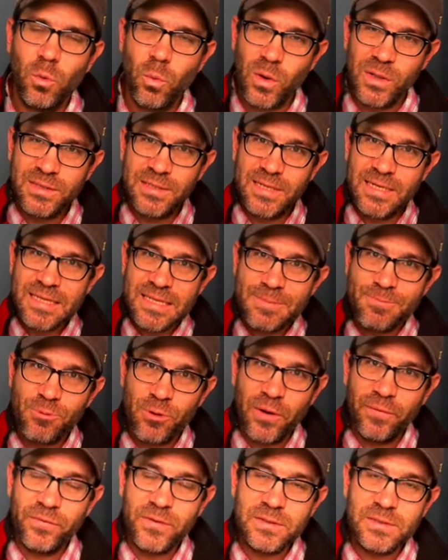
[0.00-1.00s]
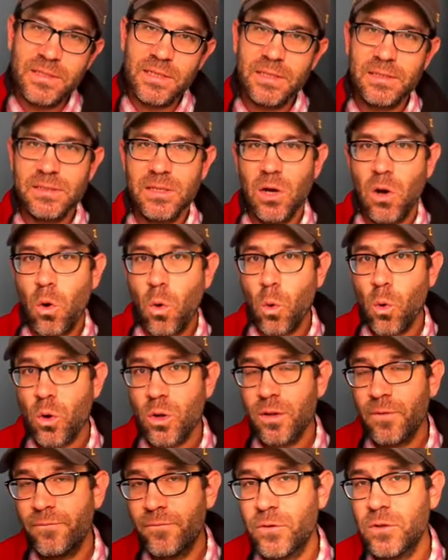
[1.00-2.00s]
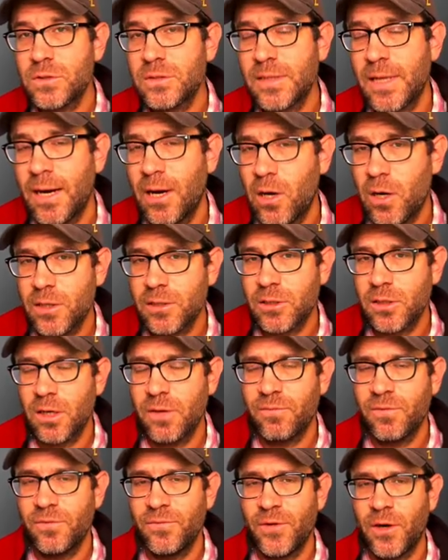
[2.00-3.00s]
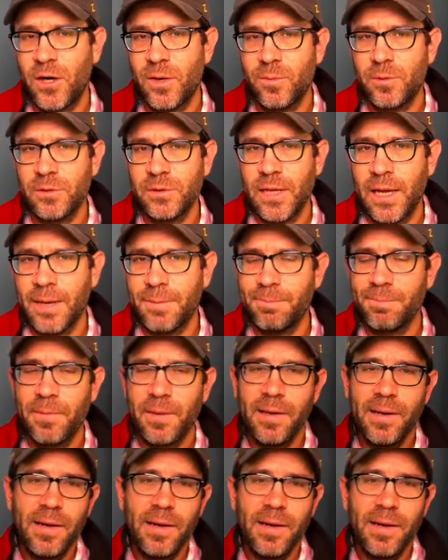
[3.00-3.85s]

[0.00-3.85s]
what's in the parentheses or the first character of the variable name.